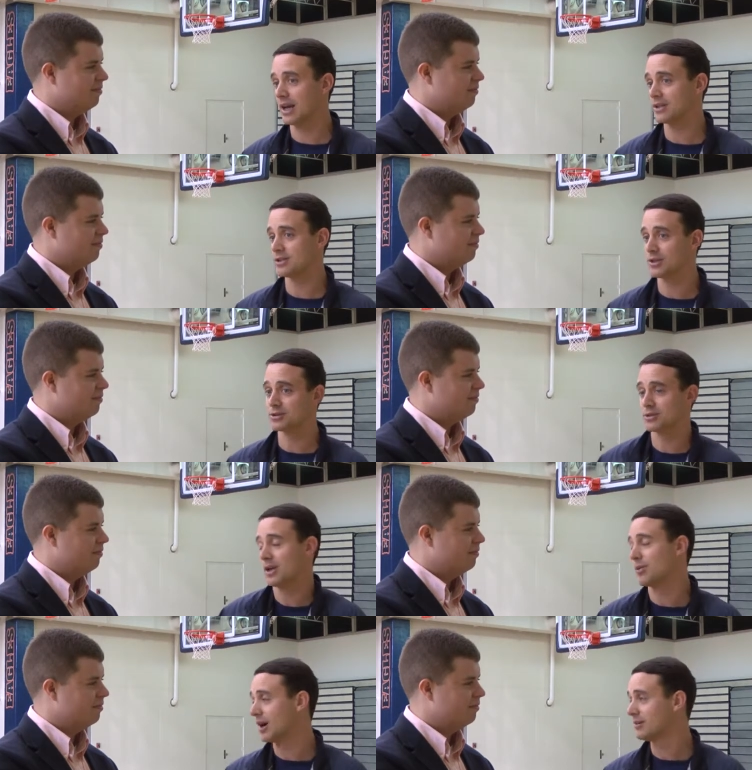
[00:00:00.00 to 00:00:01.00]
Speaker 1: last year. So
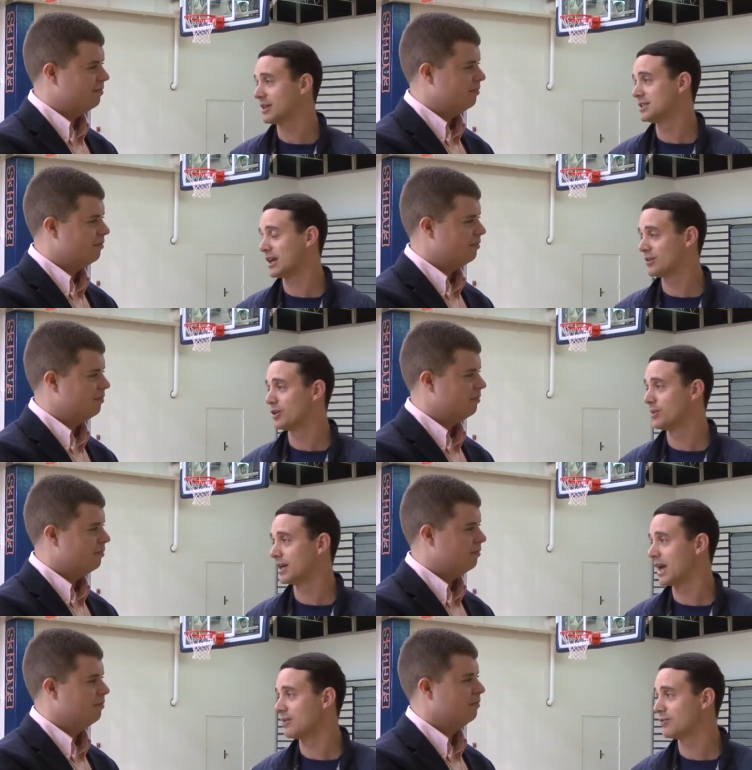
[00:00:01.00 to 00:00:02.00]
now we'll have, at least have a little bit
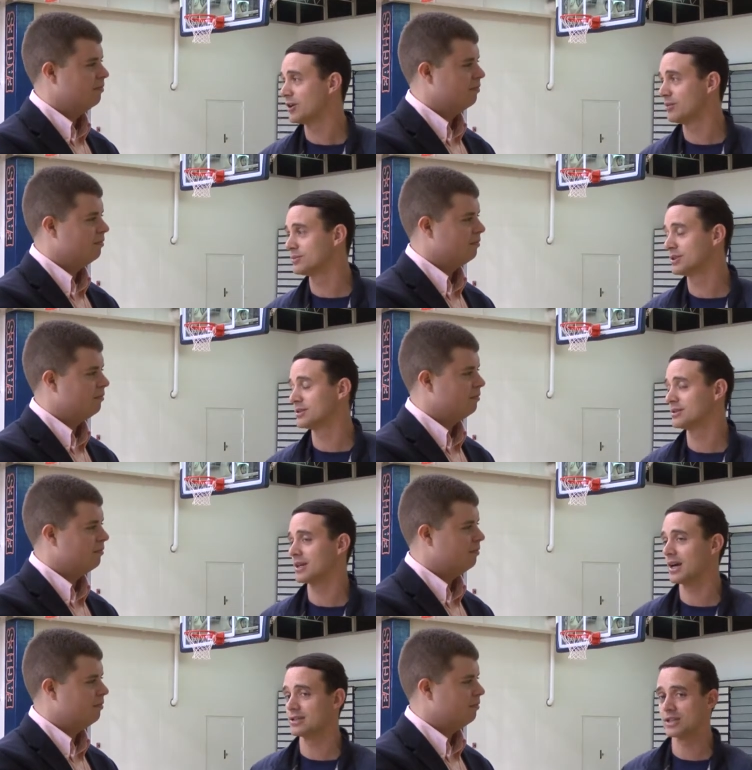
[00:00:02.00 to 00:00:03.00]
of game film to
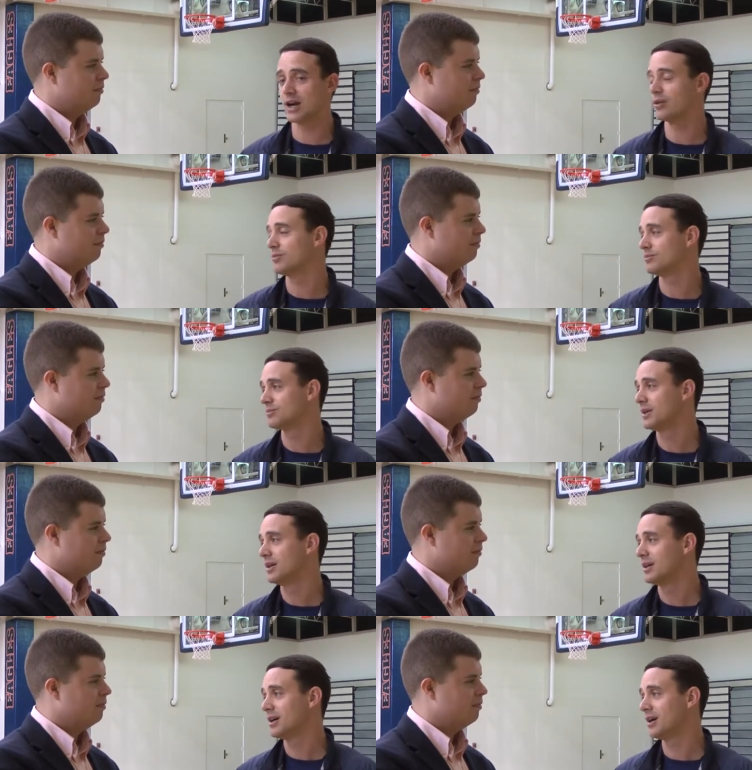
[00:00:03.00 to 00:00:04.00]
kind of scout them
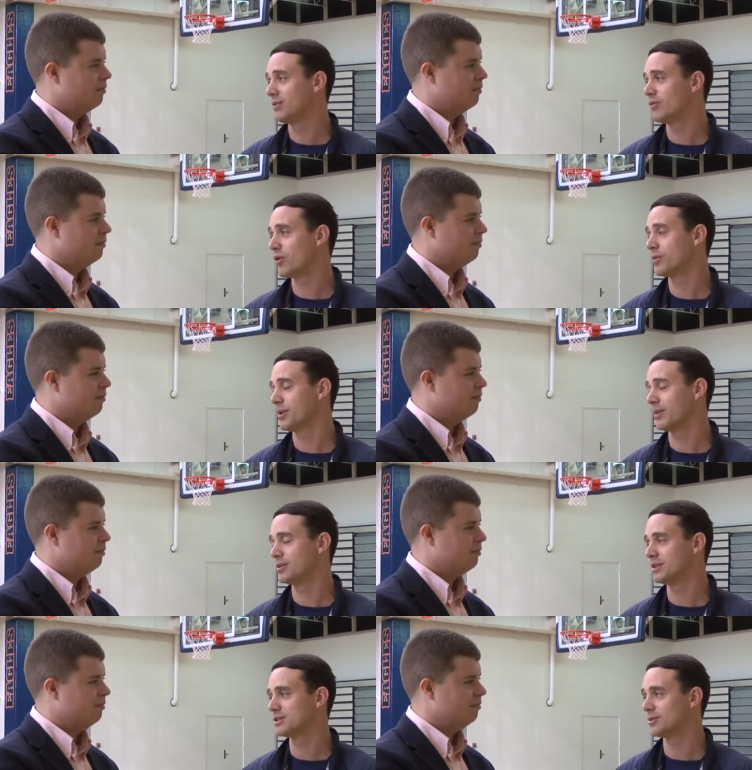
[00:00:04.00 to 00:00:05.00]
before we play them
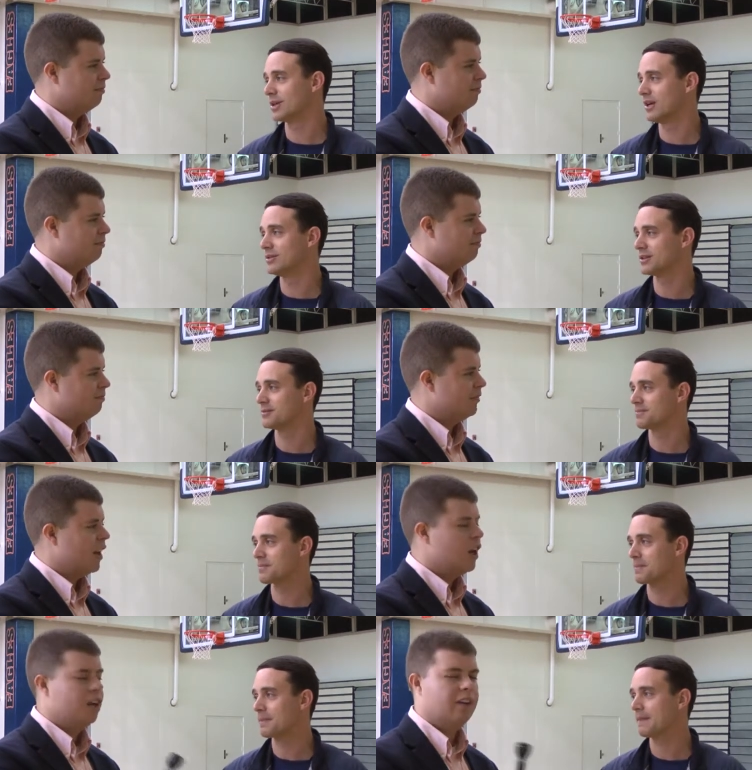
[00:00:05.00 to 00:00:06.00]
on December 11th.
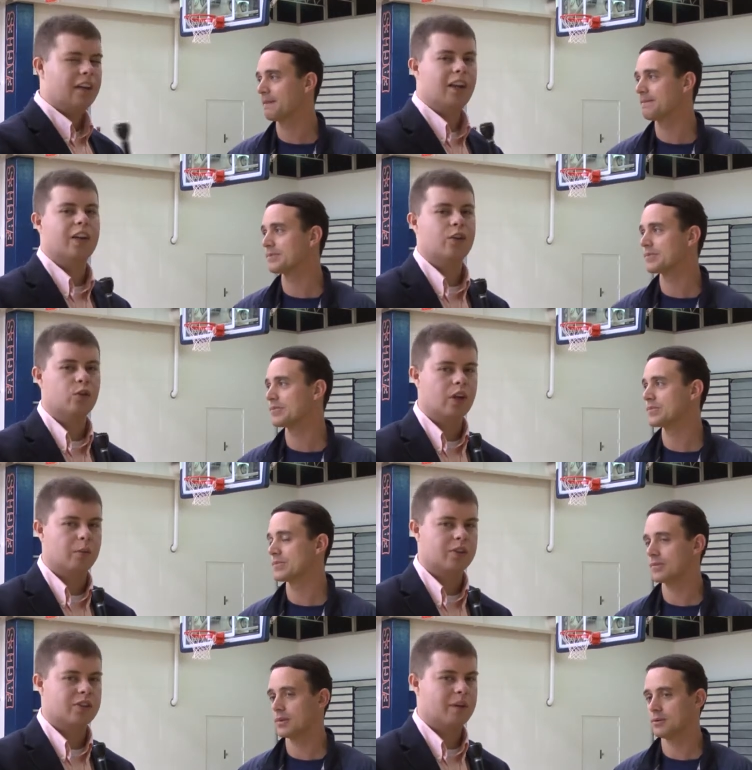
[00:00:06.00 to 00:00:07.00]
Speaker 2: We've had a lot of
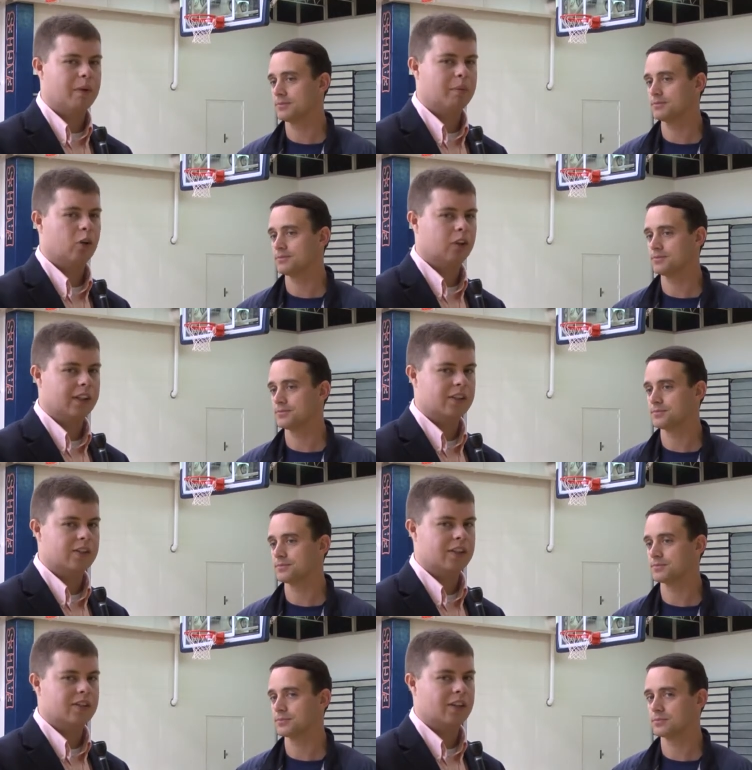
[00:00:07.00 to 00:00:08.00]
newcomers step up early in the
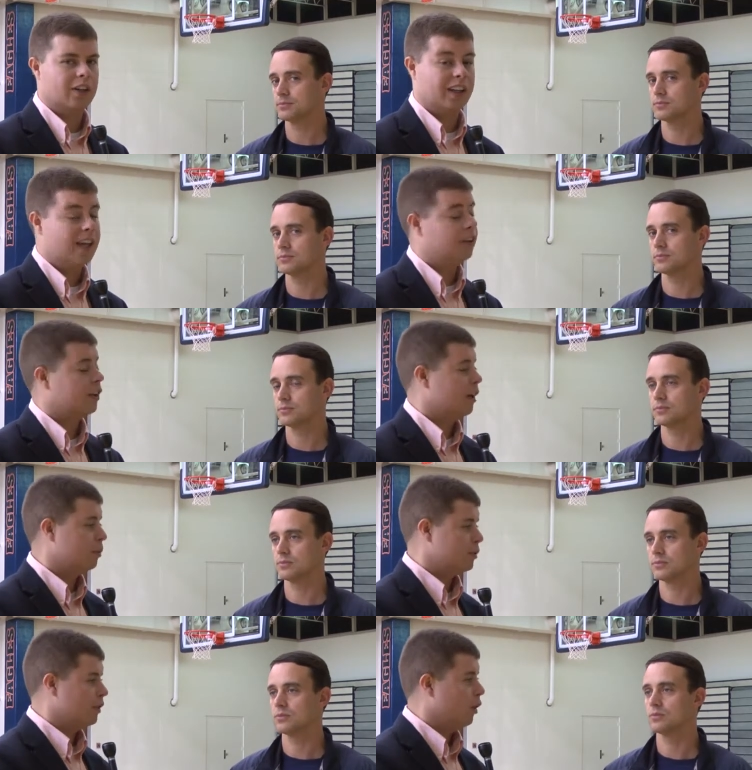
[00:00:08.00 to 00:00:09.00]
season. Kaitlyn
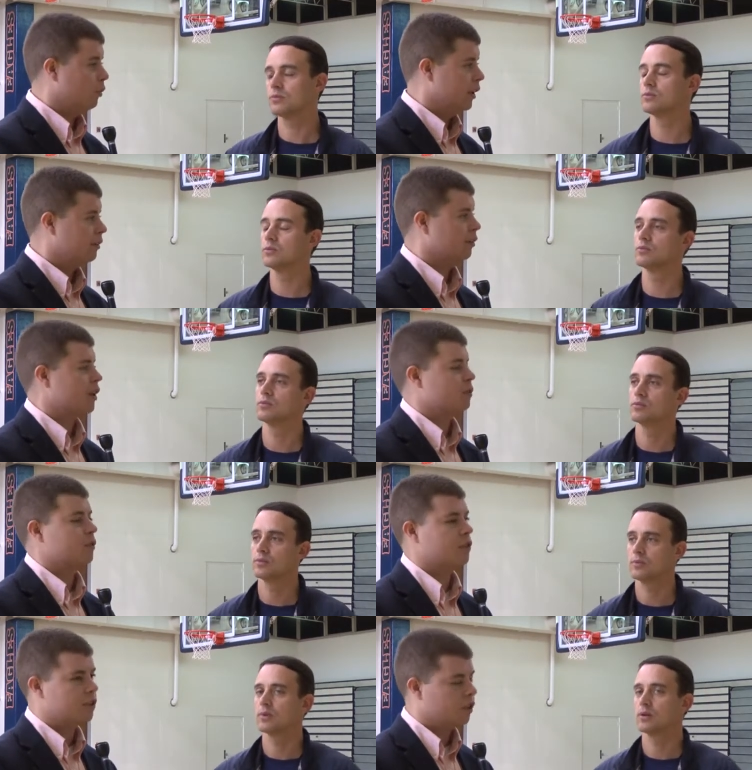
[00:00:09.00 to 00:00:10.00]
Couples, only a freshman.
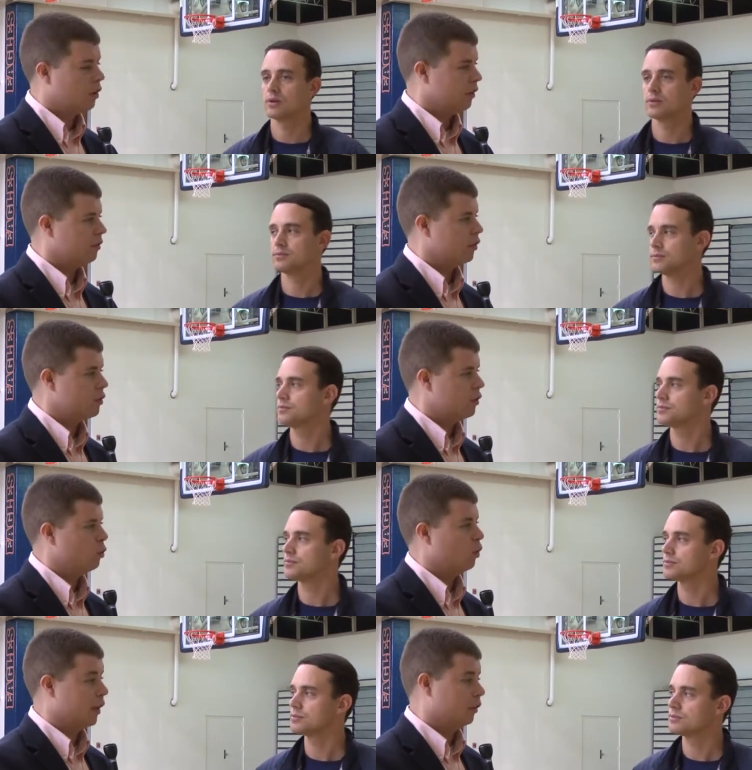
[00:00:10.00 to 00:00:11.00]
She started the first 2
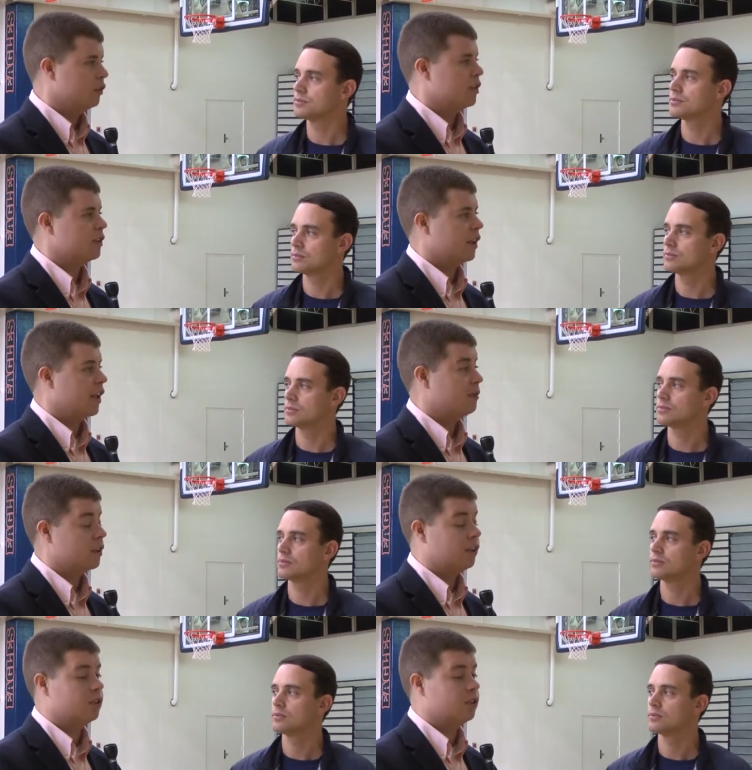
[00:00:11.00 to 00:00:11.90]
regular season games and